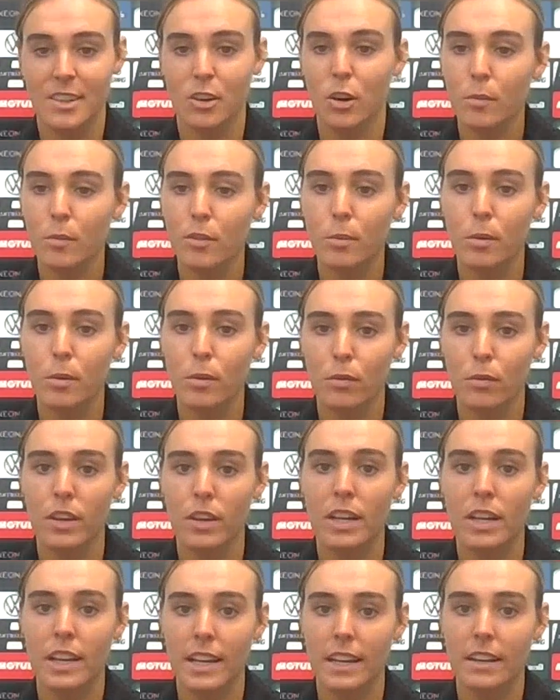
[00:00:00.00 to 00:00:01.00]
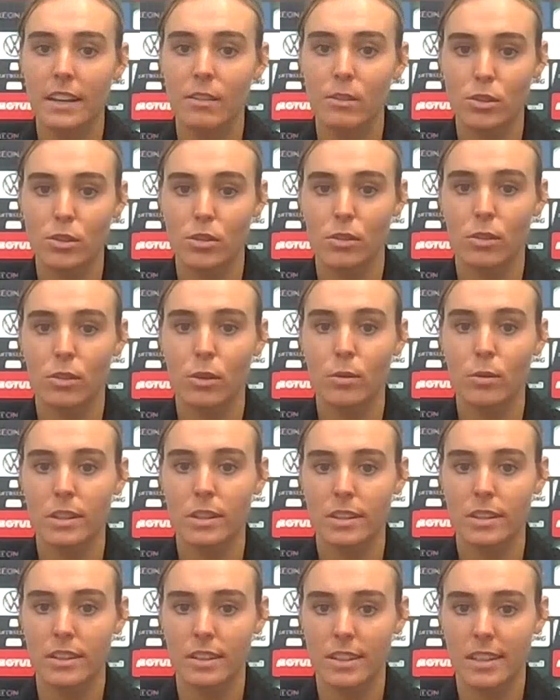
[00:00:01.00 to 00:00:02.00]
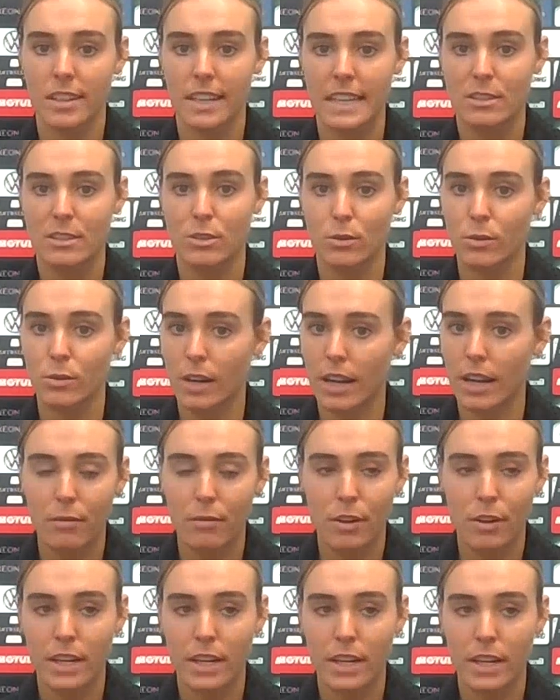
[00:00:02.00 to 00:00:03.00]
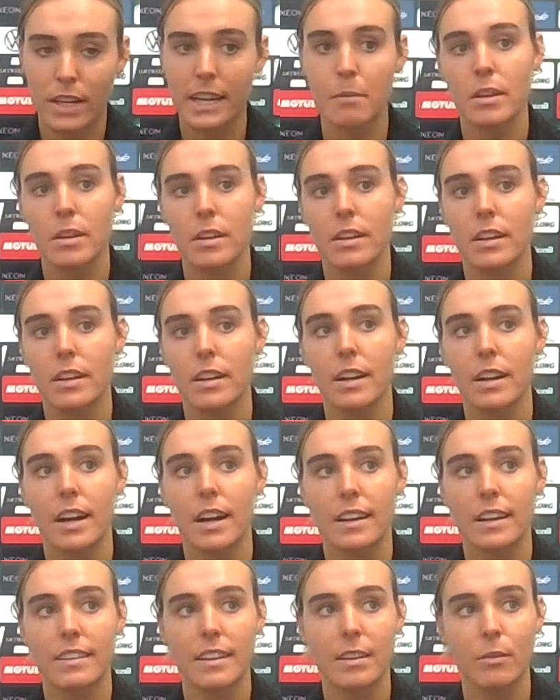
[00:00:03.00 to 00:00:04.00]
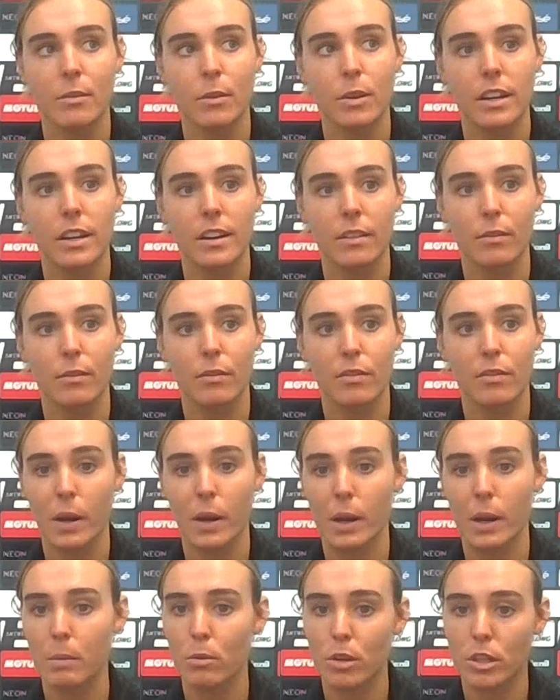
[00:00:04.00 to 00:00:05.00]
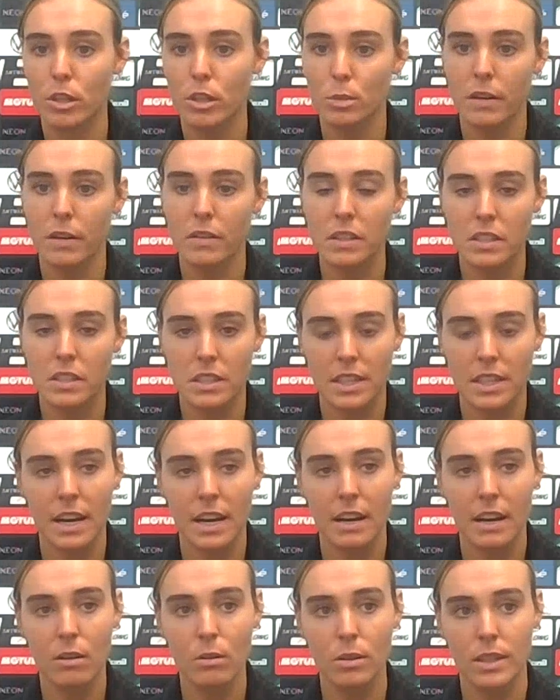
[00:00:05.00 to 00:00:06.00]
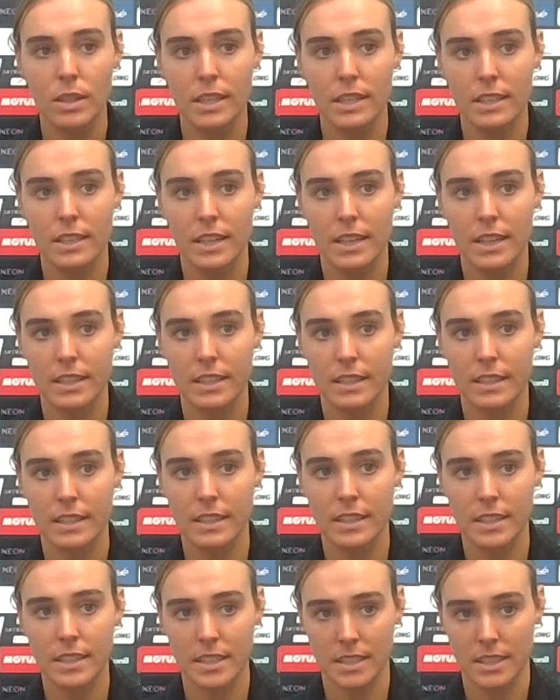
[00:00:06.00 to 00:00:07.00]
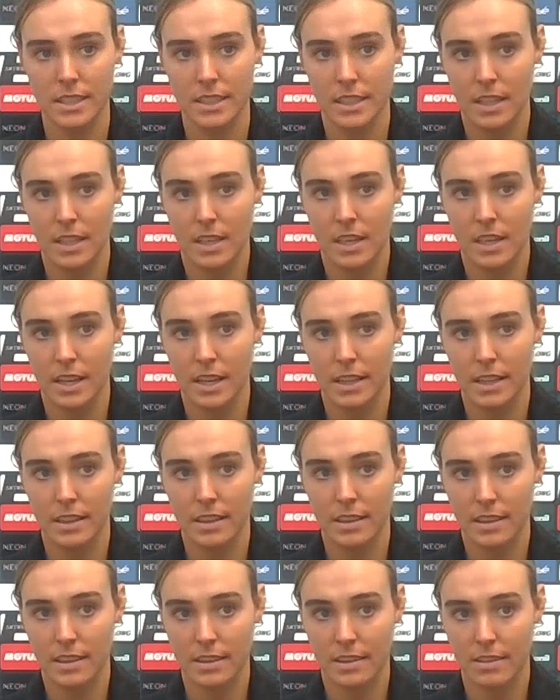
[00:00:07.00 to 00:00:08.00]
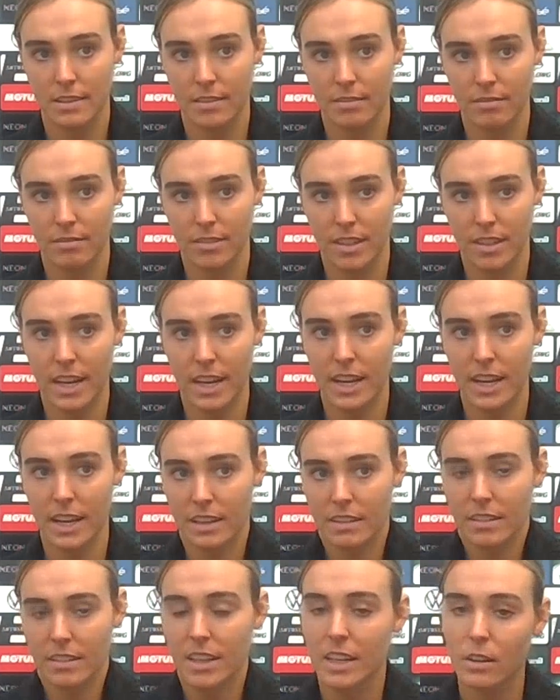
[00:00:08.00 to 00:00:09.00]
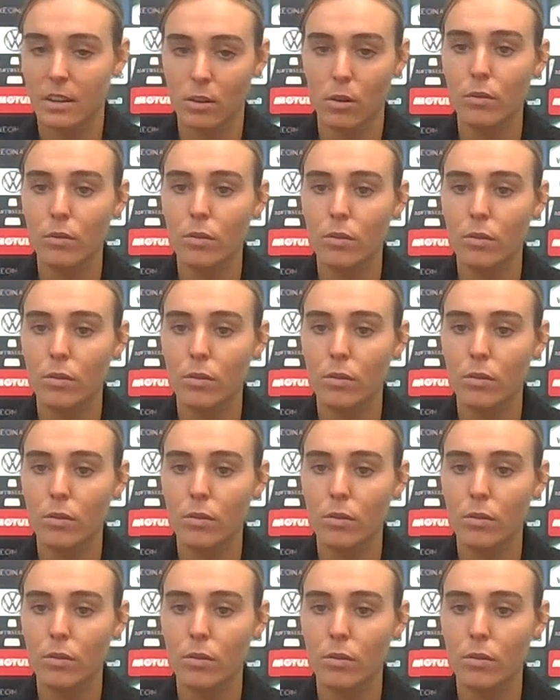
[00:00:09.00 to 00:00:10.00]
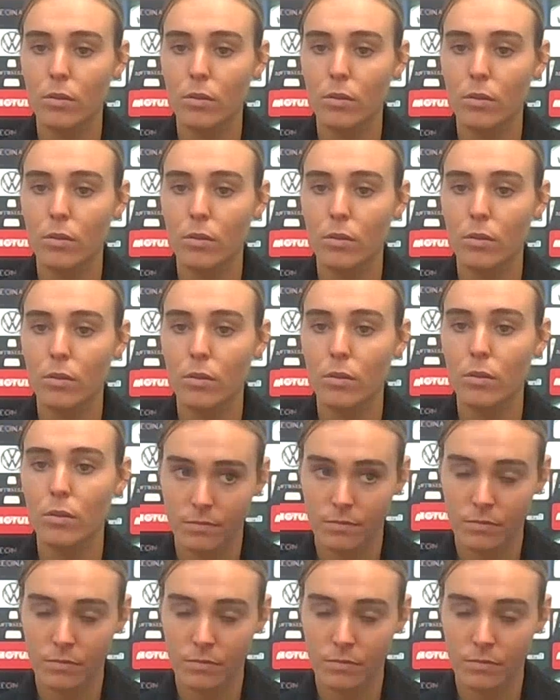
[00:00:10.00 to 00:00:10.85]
That's a comfortable feeling also going into every game. I think we are way more experienced now and yeah, like confident about ourselves.